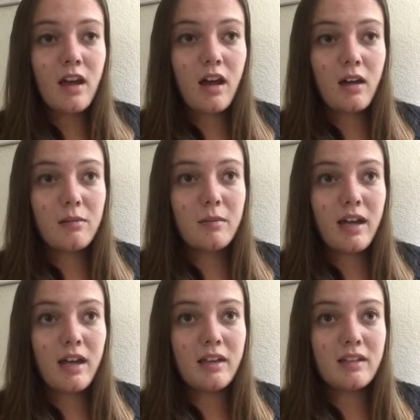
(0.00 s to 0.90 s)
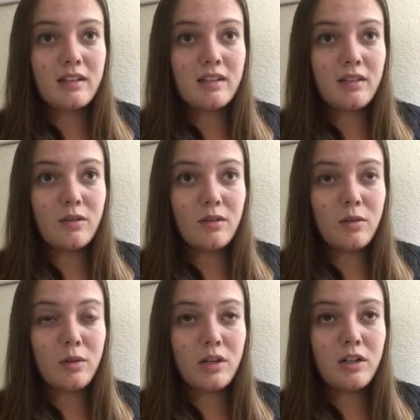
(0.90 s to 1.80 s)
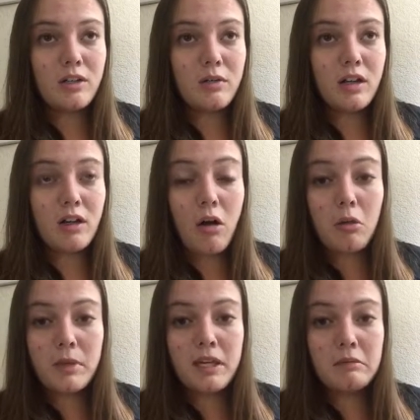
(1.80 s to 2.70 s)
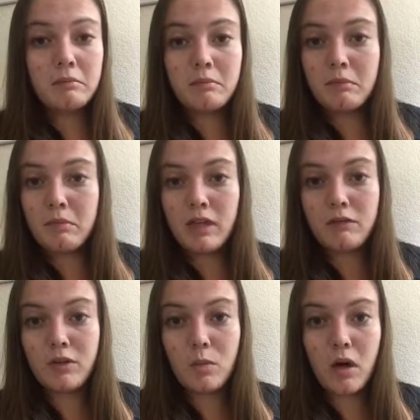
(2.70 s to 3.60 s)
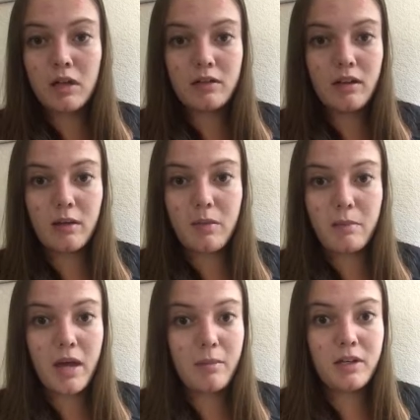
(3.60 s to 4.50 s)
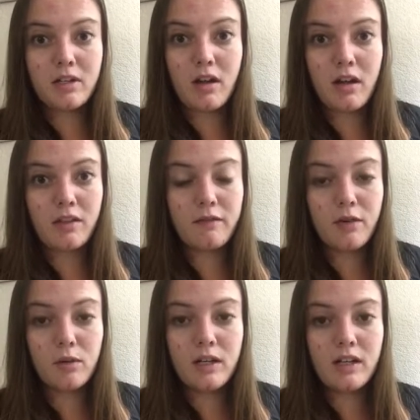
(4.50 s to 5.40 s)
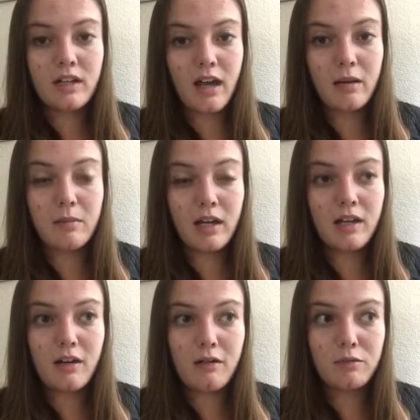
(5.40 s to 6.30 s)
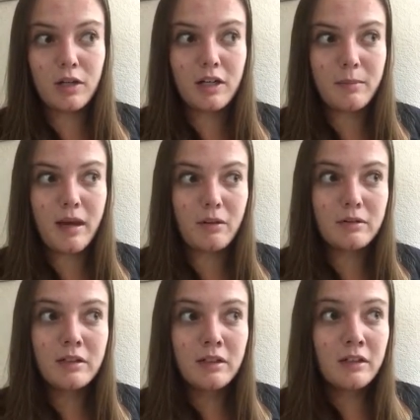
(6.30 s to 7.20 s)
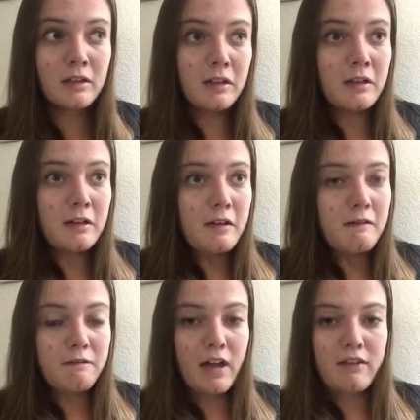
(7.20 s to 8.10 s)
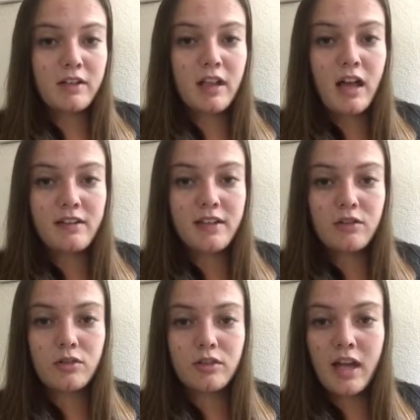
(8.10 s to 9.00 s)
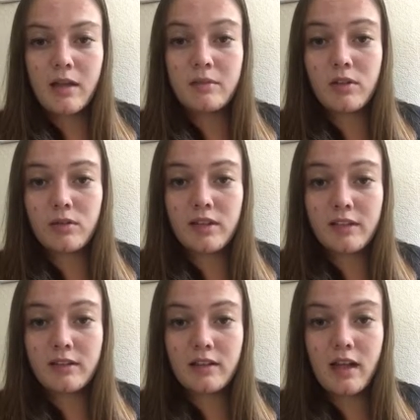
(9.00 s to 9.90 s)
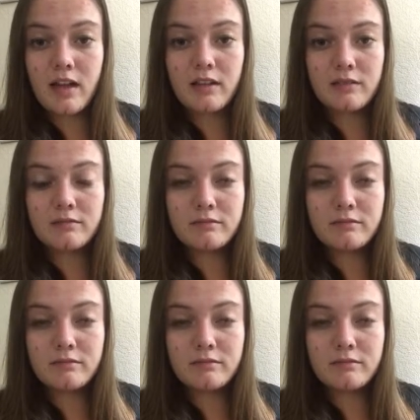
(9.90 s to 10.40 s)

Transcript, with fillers: Um, and or you can call me if you want. Um, I'm happy to talk on the phone anytime. I get off work about 5 o'clock Central Time, so 6 o'clock